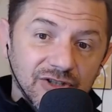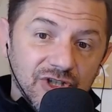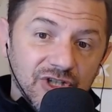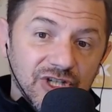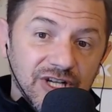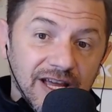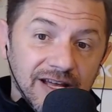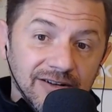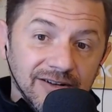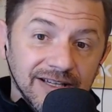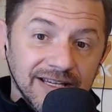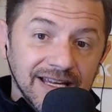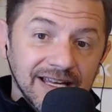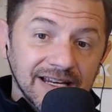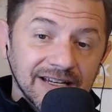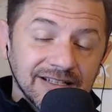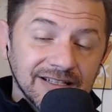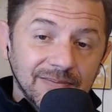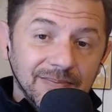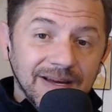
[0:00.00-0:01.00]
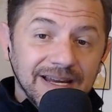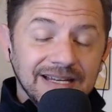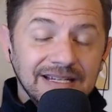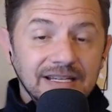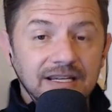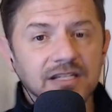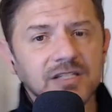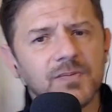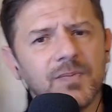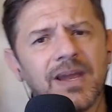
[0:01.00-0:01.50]
channeling it into
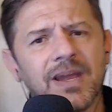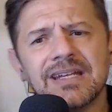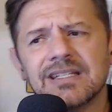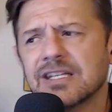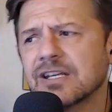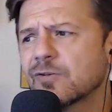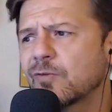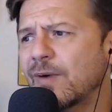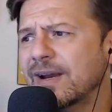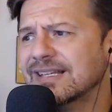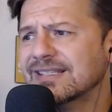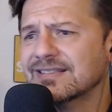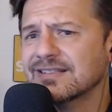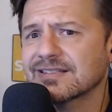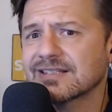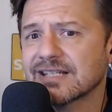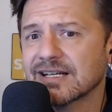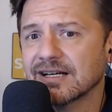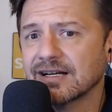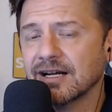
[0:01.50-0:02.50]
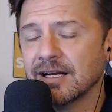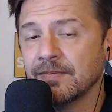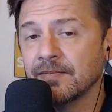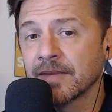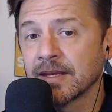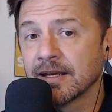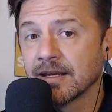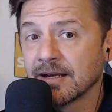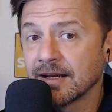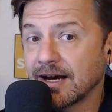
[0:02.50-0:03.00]
painting. Is painting wasted time?
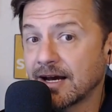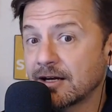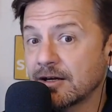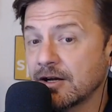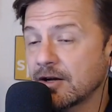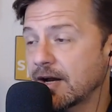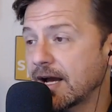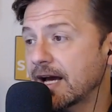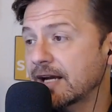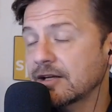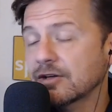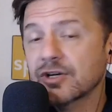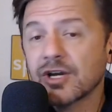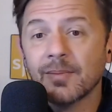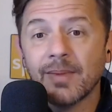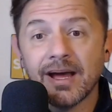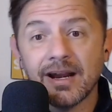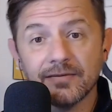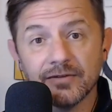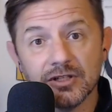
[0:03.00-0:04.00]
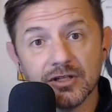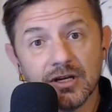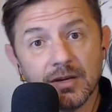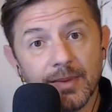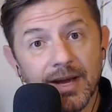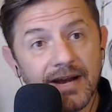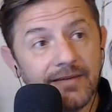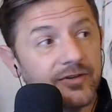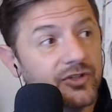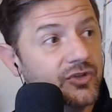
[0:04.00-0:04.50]
I don't know. How do you come out of it? You
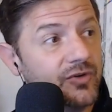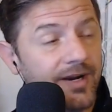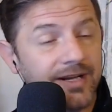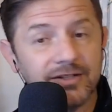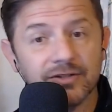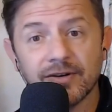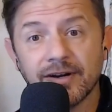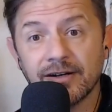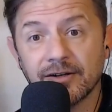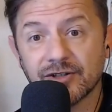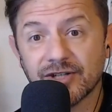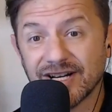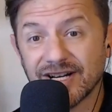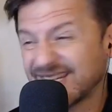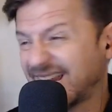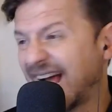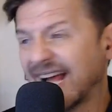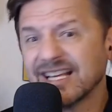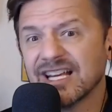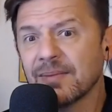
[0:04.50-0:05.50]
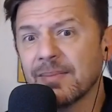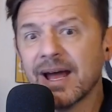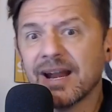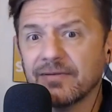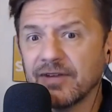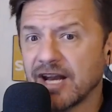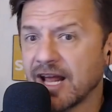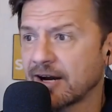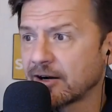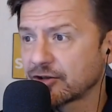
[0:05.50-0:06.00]
come out of it drained or energized? I come out
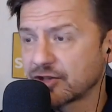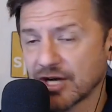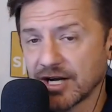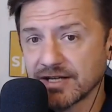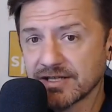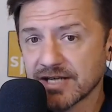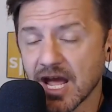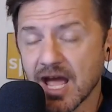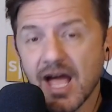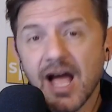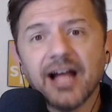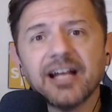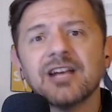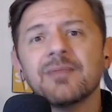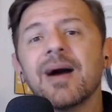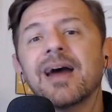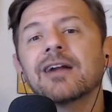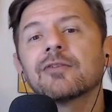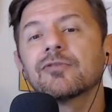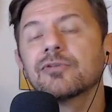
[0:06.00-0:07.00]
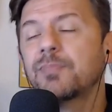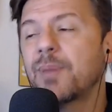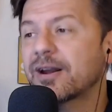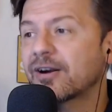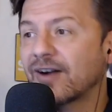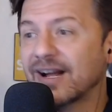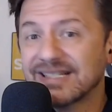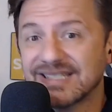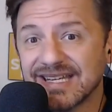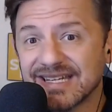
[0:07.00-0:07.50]
of it energized. I come out of it with
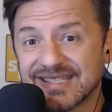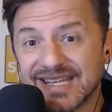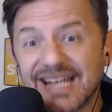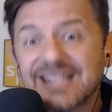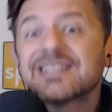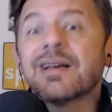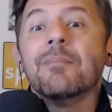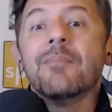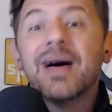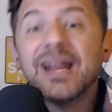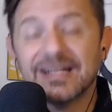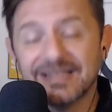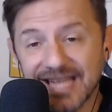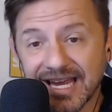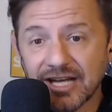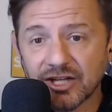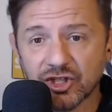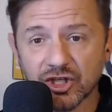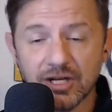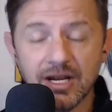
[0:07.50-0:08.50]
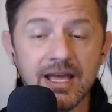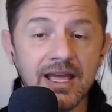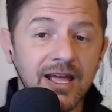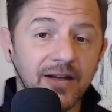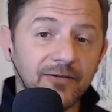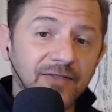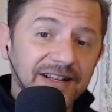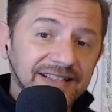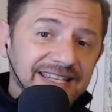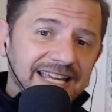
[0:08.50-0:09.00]
better ideas. It's a meditation.
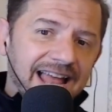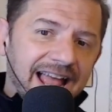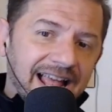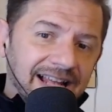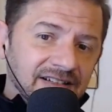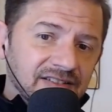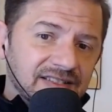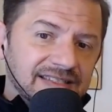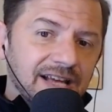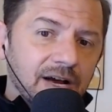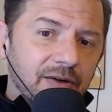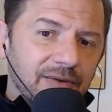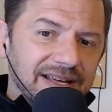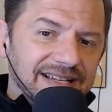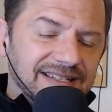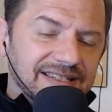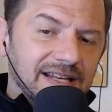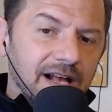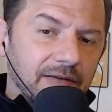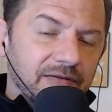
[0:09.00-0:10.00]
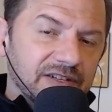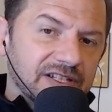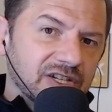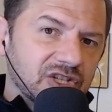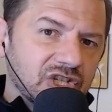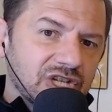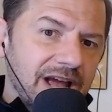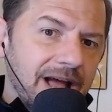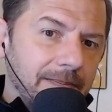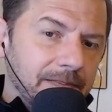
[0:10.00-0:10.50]
In fact, the Enso itself is a
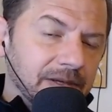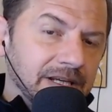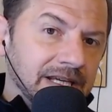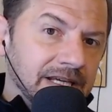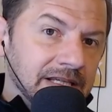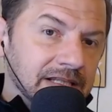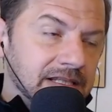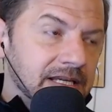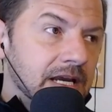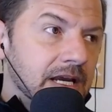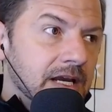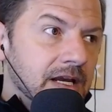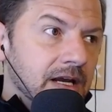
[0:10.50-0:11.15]
Japanese